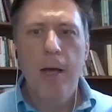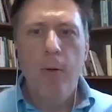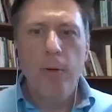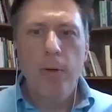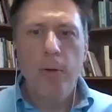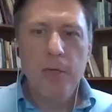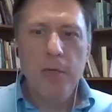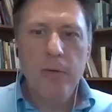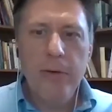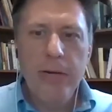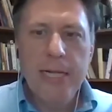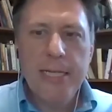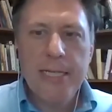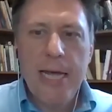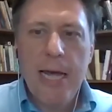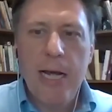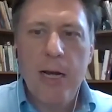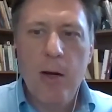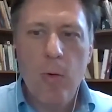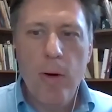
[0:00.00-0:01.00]
Well, do you have any
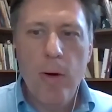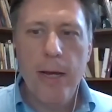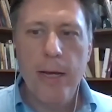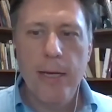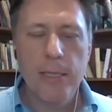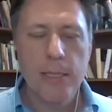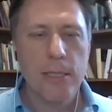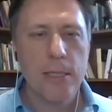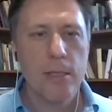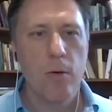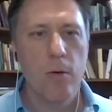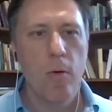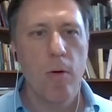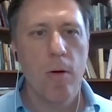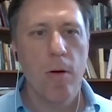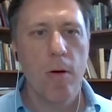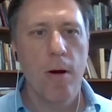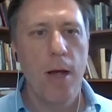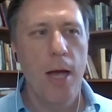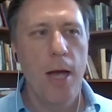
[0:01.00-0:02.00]
takeaways
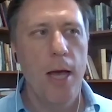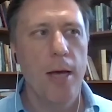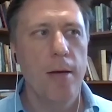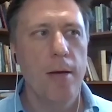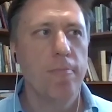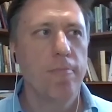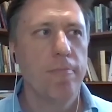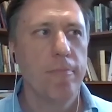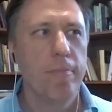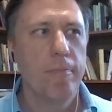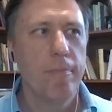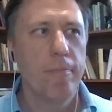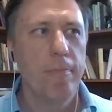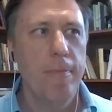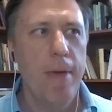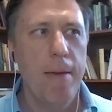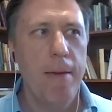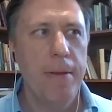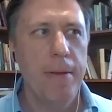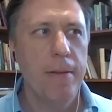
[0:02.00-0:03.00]
or
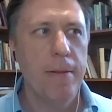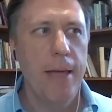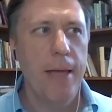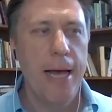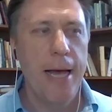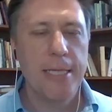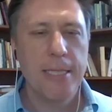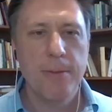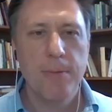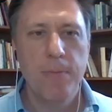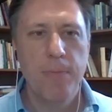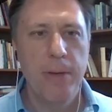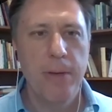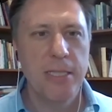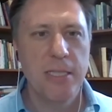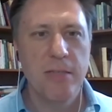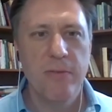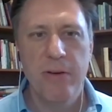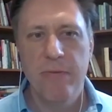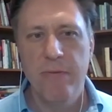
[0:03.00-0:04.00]
maybe last
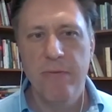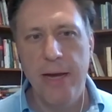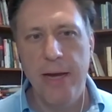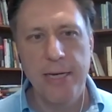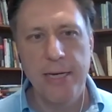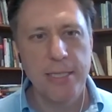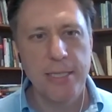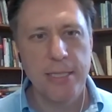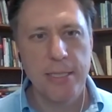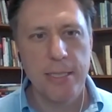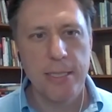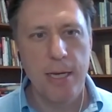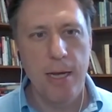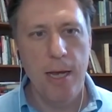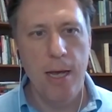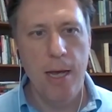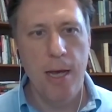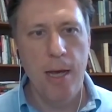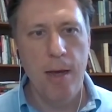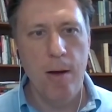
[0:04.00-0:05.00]
bits of advice
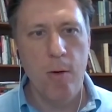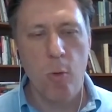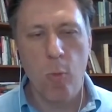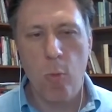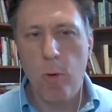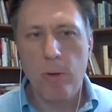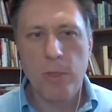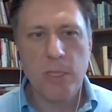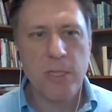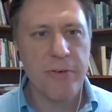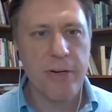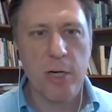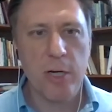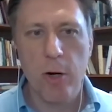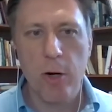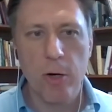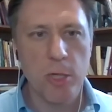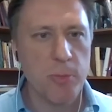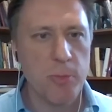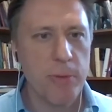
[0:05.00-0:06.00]
or words of
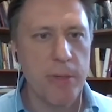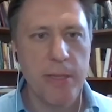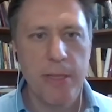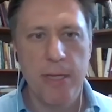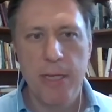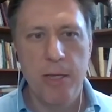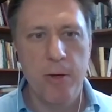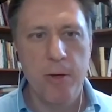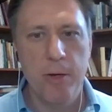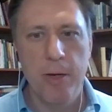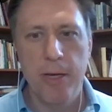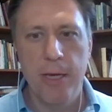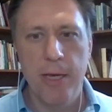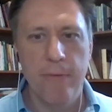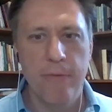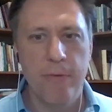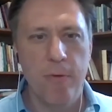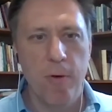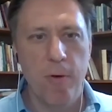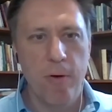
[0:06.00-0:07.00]
encouragement that you could
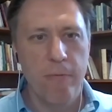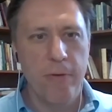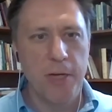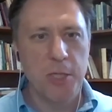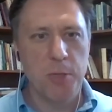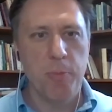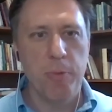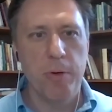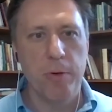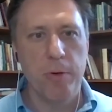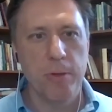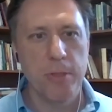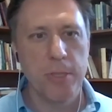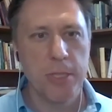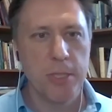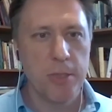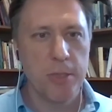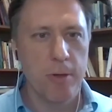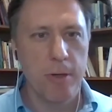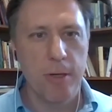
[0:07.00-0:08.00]
give to our
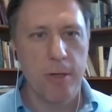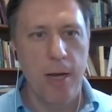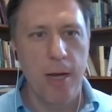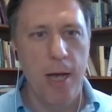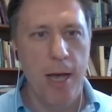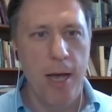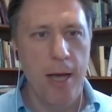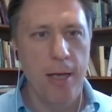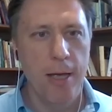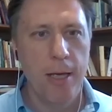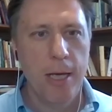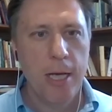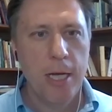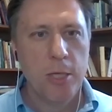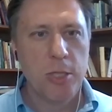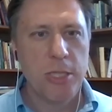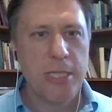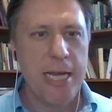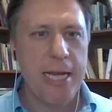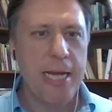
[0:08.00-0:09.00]
veterans who are
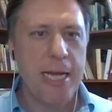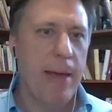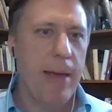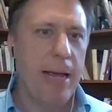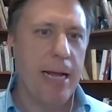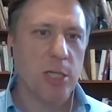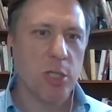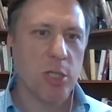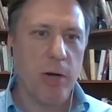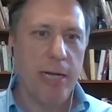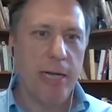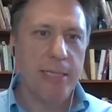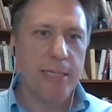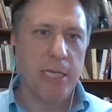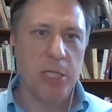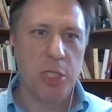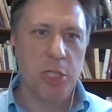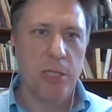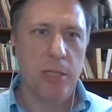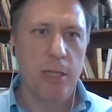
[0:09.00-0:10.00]
seeking to make a
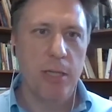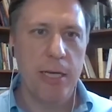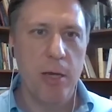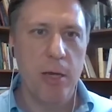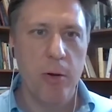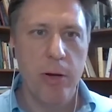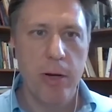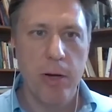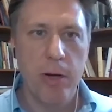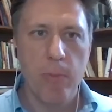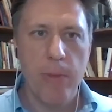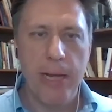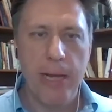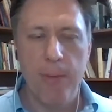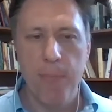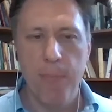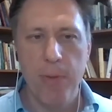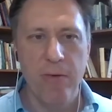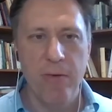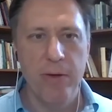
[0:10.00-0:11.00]
transition like you did, or make
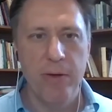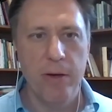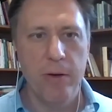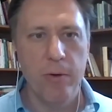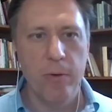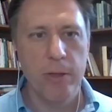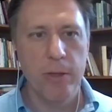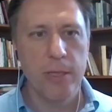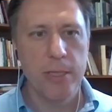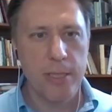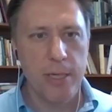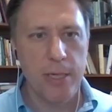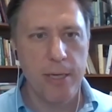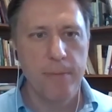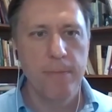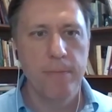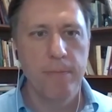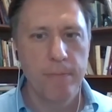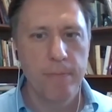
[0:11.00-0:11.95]
a pivot during this time?